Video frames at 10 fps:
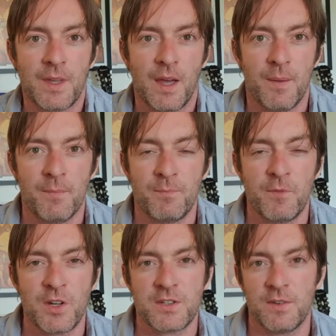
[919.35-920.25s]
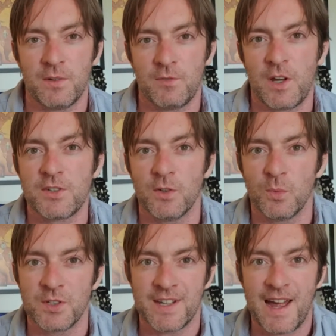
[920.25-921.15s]
Russell
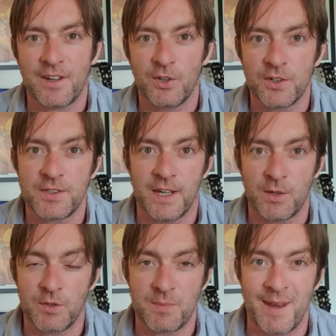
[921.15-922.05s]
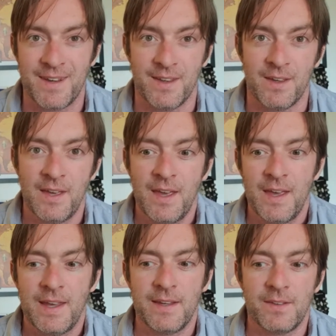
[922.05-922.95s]
was an agnostic, which meant that
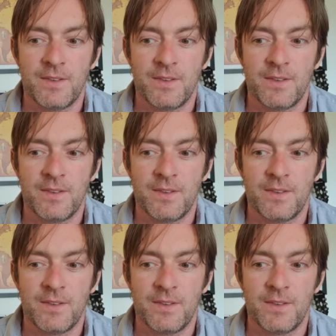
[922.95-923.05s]
he